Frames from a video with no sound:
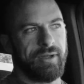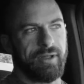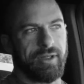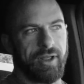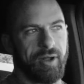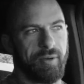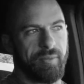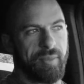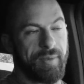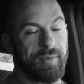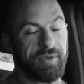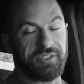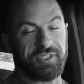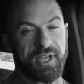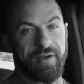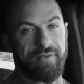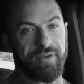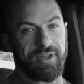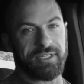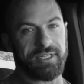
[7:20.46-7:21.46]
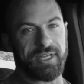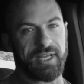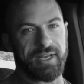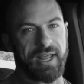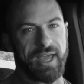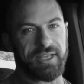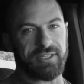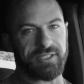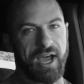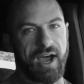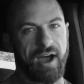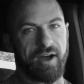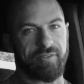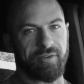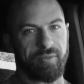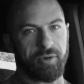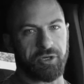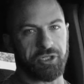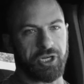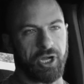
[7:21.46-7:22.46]
you know, maybe 7-10 days out
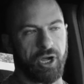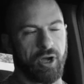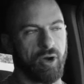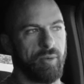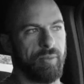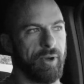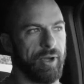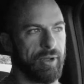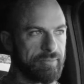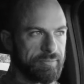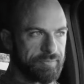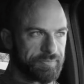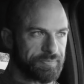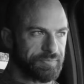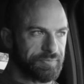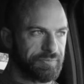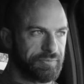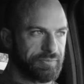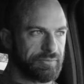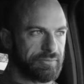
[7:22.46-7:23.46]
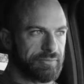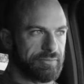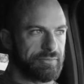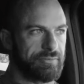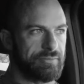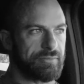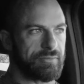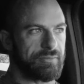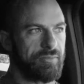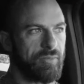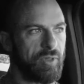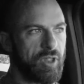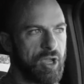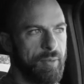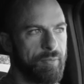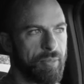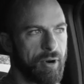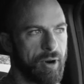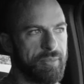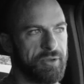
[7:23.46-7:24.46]
from a show. But
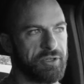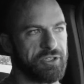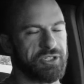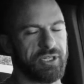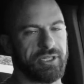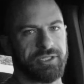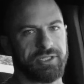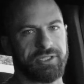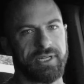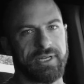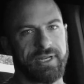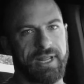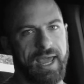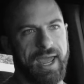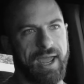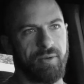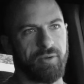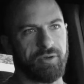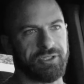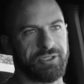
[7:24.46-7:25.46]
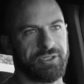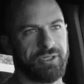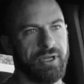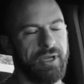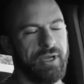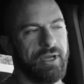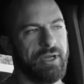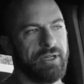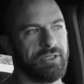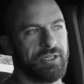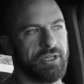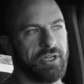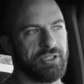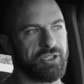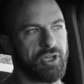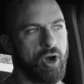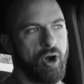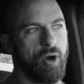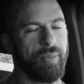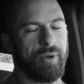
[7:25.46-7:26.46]
purposes today was to
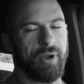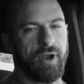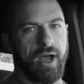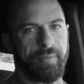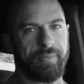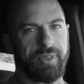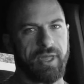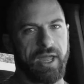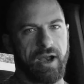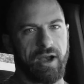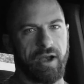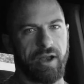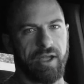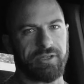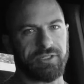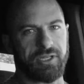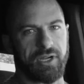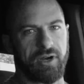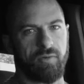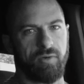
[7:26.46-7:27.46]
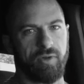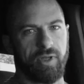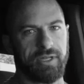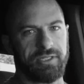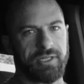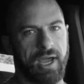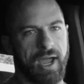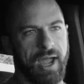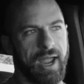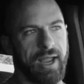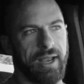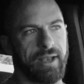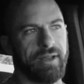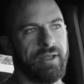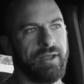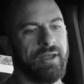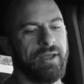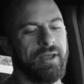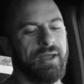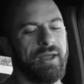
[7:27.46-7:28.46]
just open up the areas that are really tight.
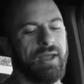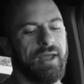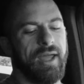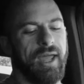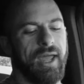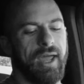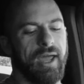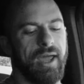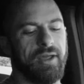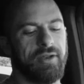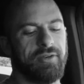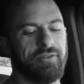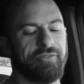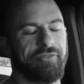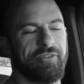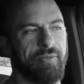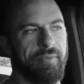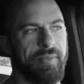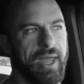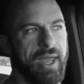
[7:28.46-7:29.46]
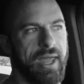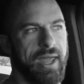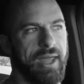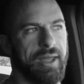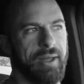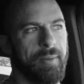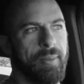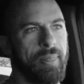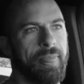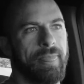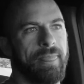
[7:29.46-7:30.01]
And for me,